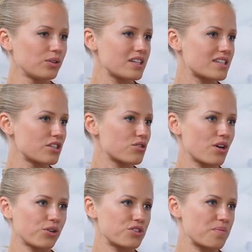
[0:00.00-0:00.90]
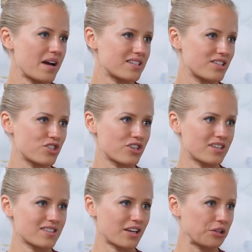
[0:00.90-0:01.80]
You listen to the audio
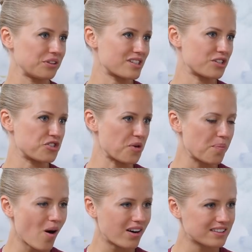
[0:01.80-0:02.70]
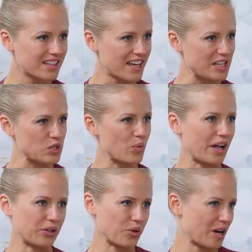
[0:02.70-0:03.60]
messages like you listen to a podcast
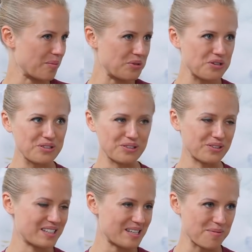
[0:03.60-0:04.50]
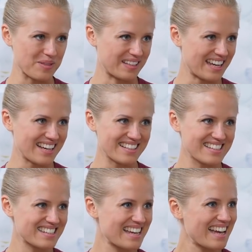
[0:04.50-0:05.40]
while you commute or doing something
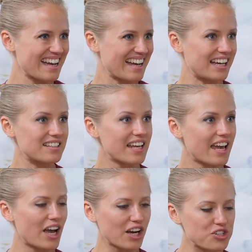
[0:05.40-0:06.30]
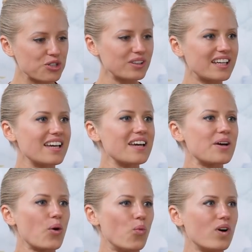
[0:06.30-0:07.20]
else. And actually,
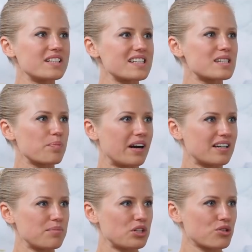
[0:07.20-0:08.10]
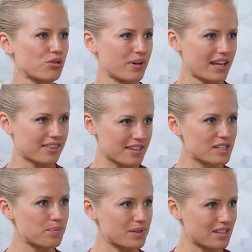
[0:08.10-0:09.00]
what inspired me to create
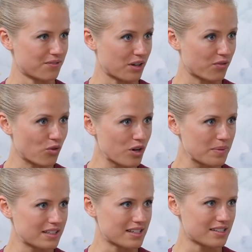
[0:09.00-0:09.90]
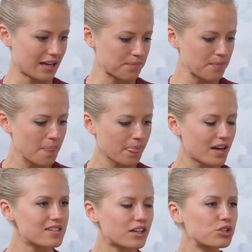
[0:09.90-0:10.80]
this specific format is that
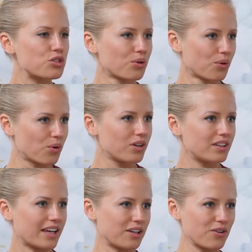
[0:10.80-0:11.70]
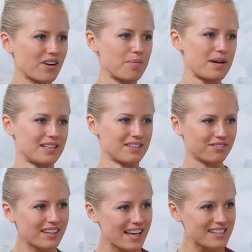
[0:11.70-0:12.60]
I started to Google, competitive
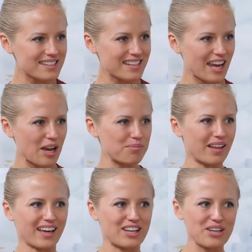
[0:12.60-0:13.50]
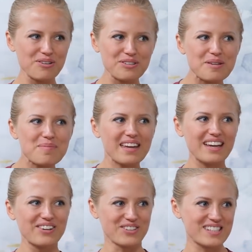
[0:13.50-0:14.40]
landscape, like
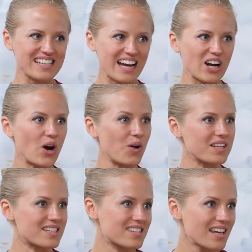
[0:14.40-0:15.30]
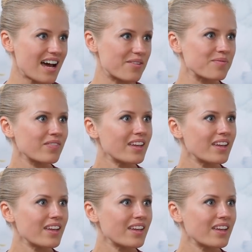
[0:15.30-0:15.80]
Udemy, Coursera, all this stuff.